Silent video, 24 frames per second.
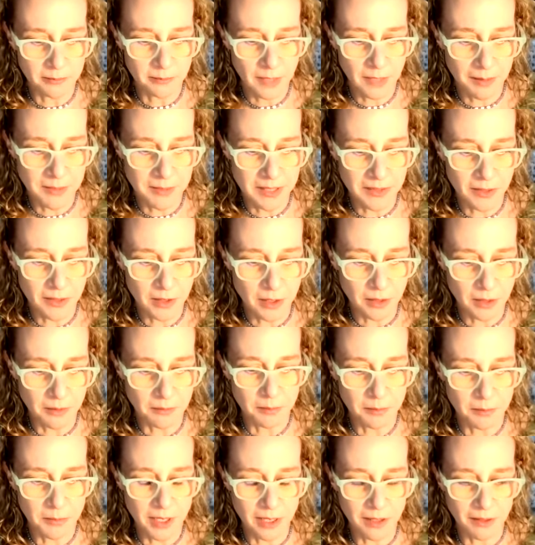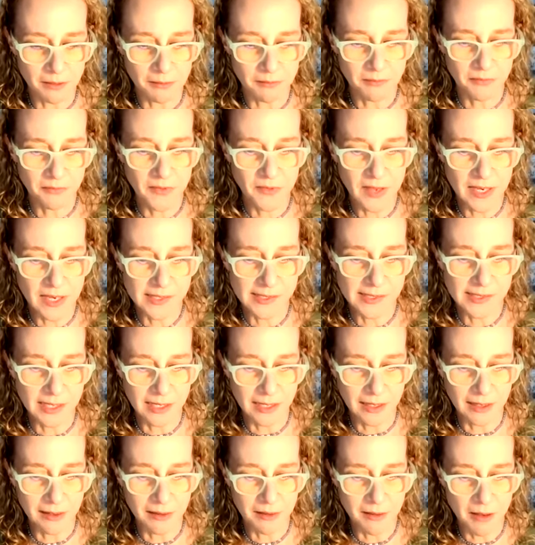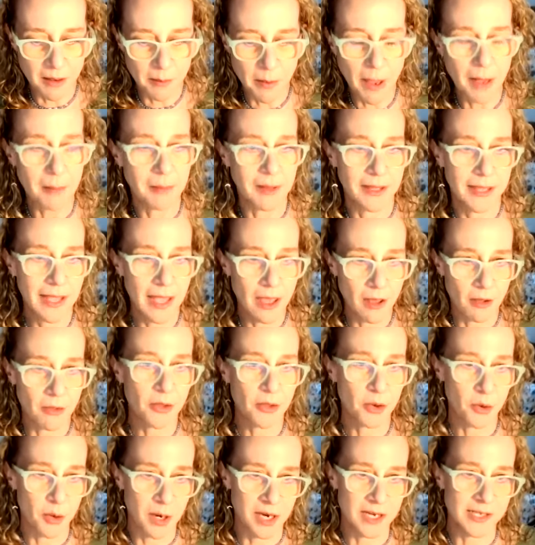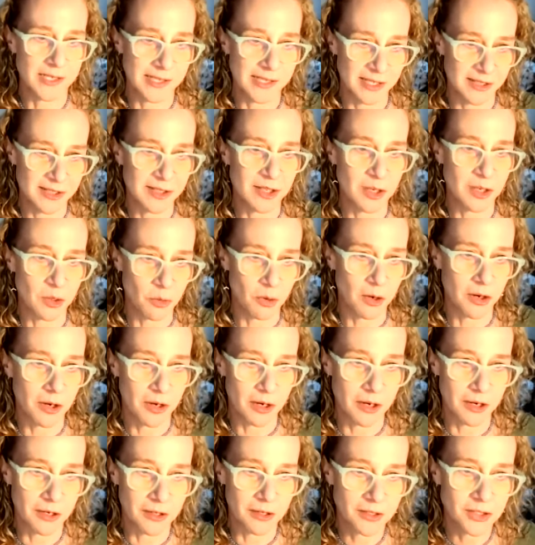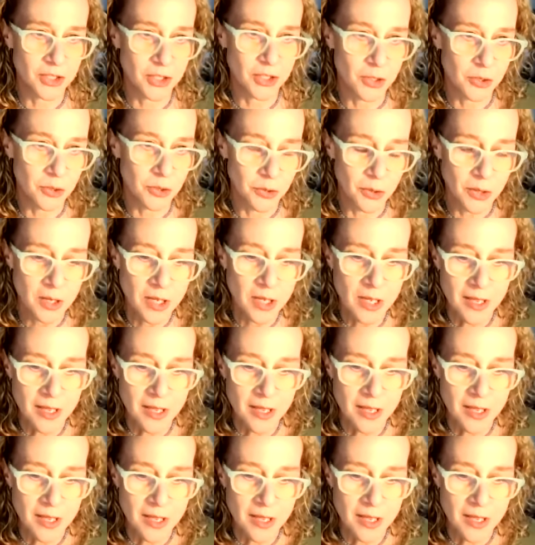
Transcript: i mean they're they're facing a public health crisis in order to